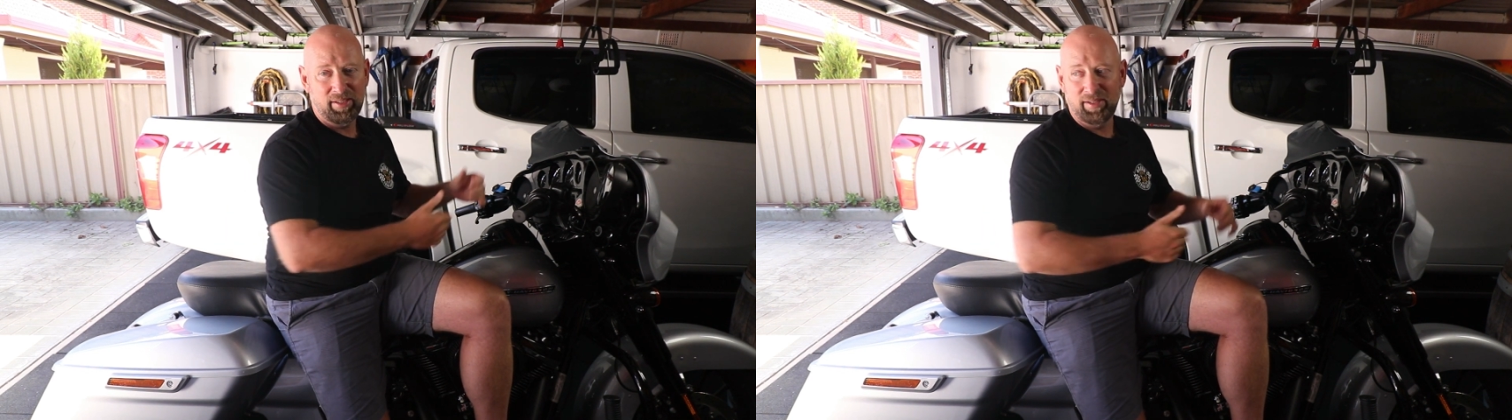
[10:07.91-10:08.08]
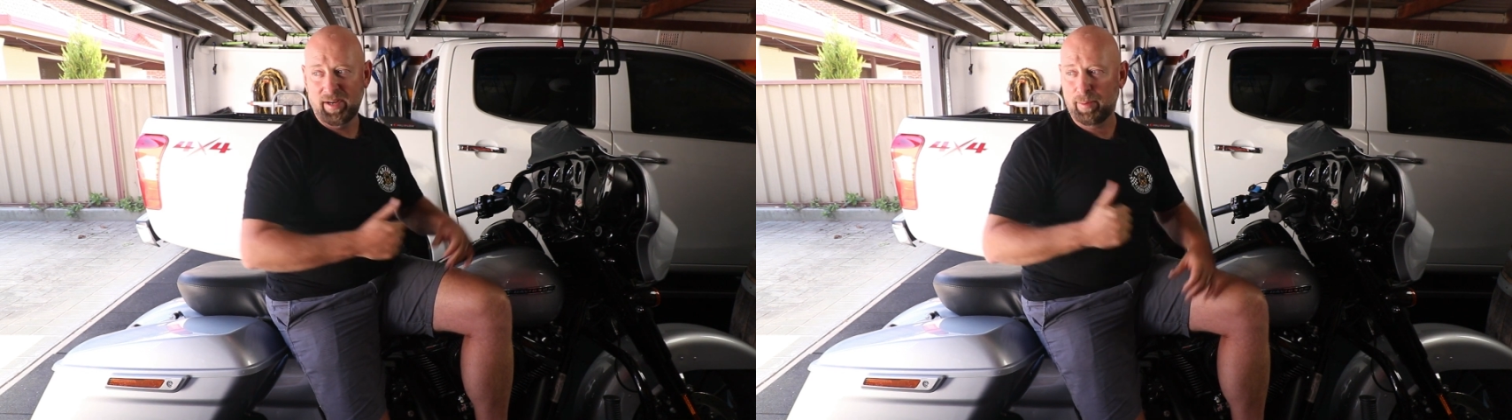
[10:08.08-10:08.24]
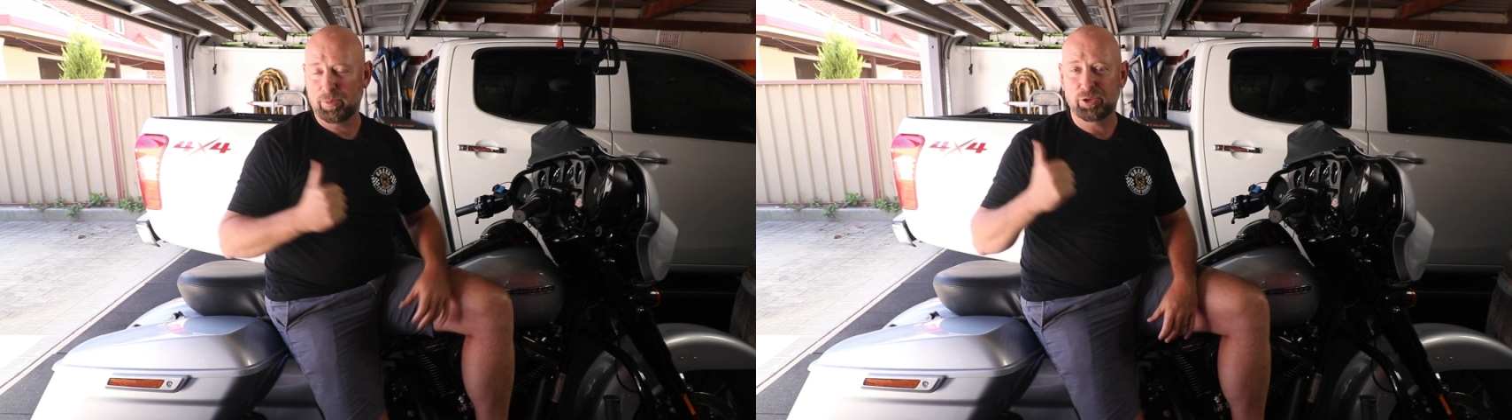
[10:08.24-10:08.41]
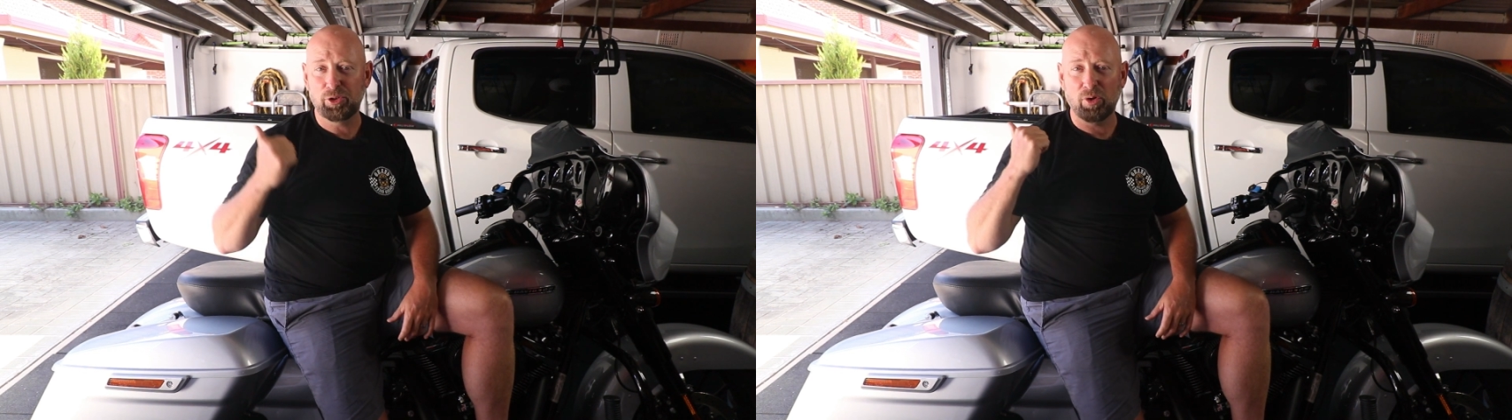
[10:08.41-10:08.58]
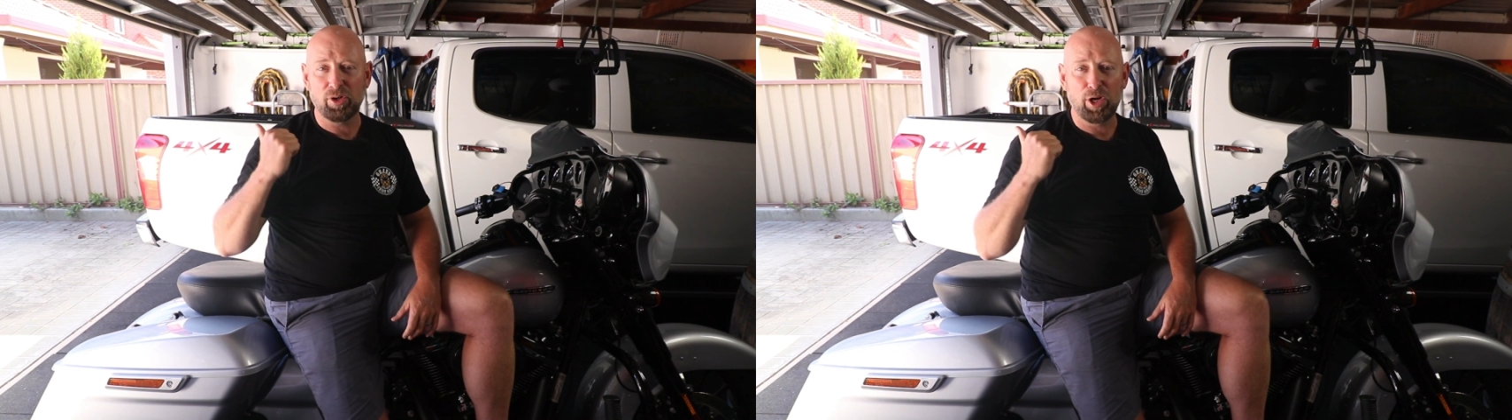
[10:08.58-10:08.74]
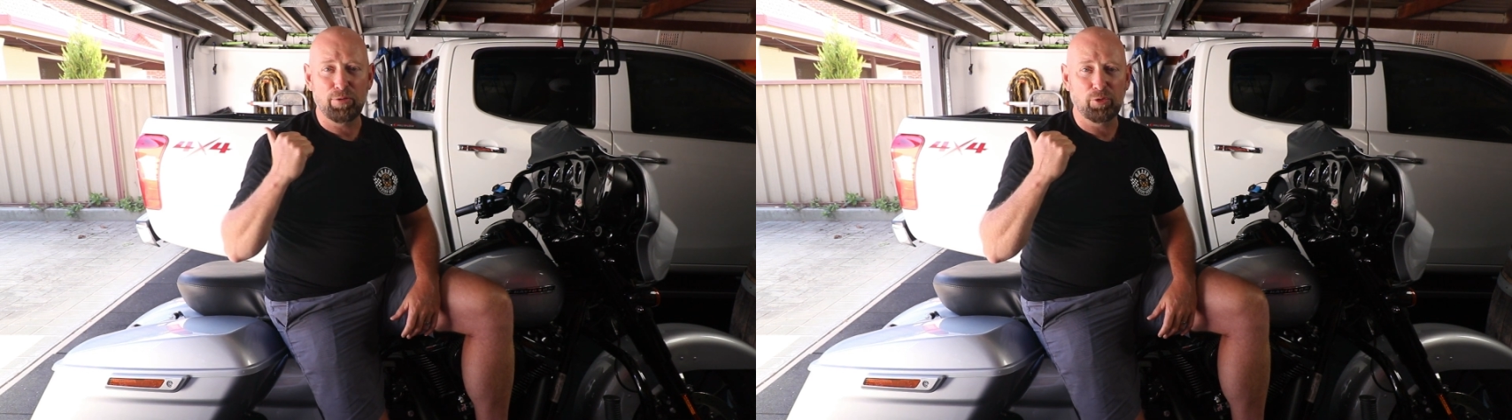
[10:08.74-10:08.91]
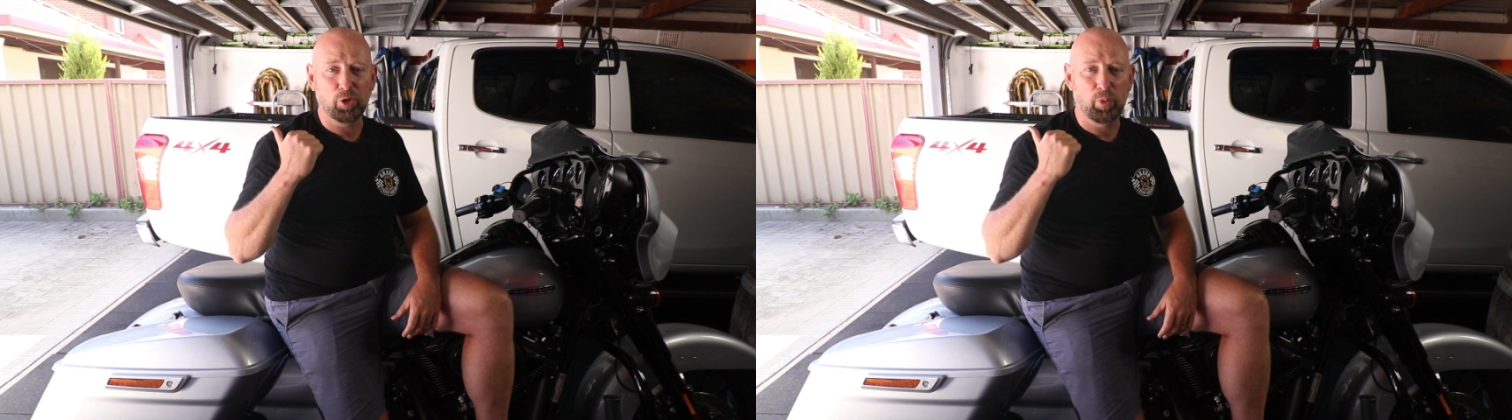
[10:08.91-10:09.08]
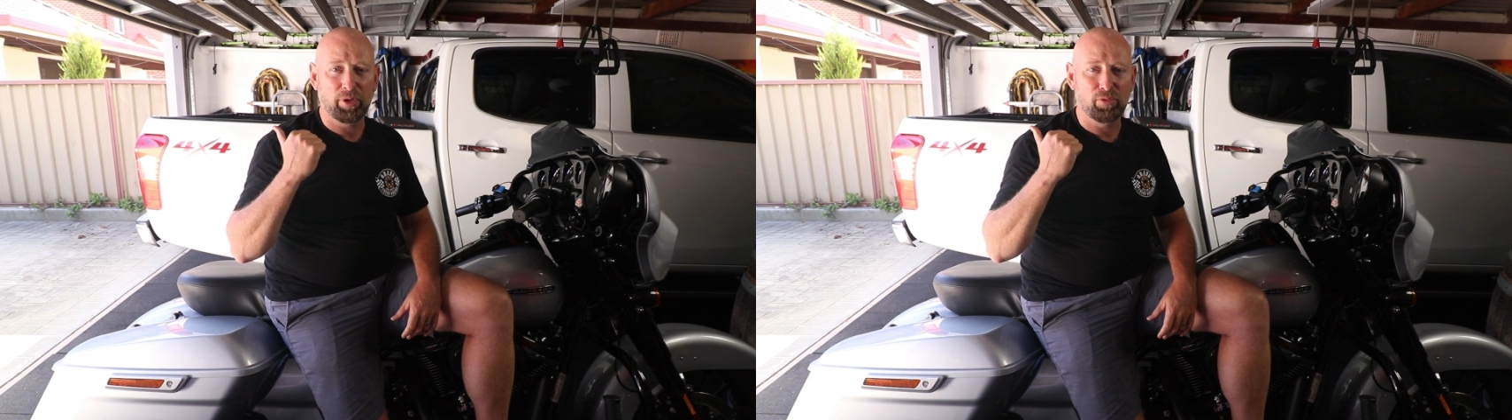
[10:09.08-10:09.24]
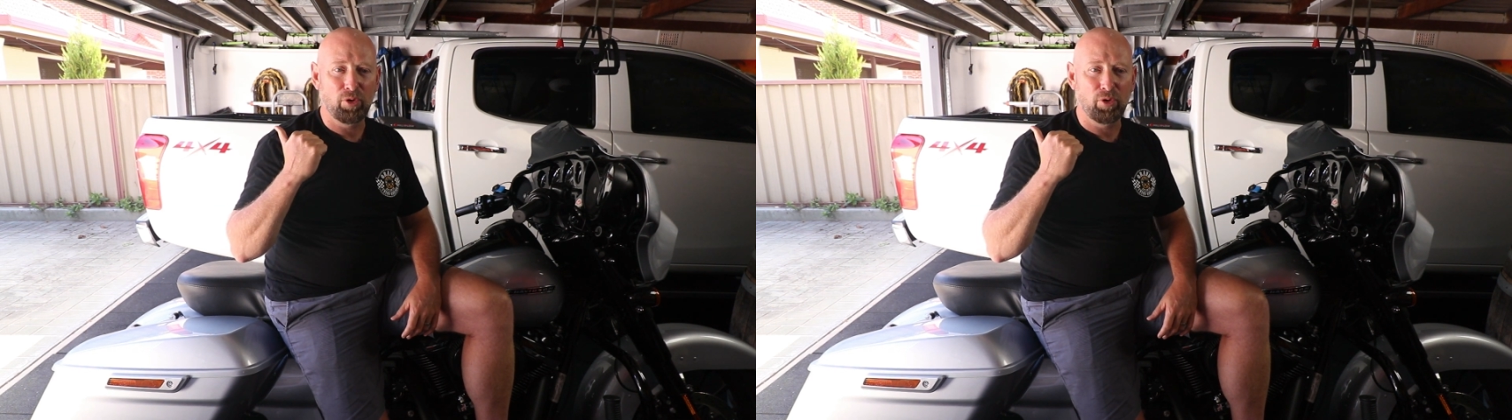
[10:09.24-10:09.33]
Number two, I'll go for a quick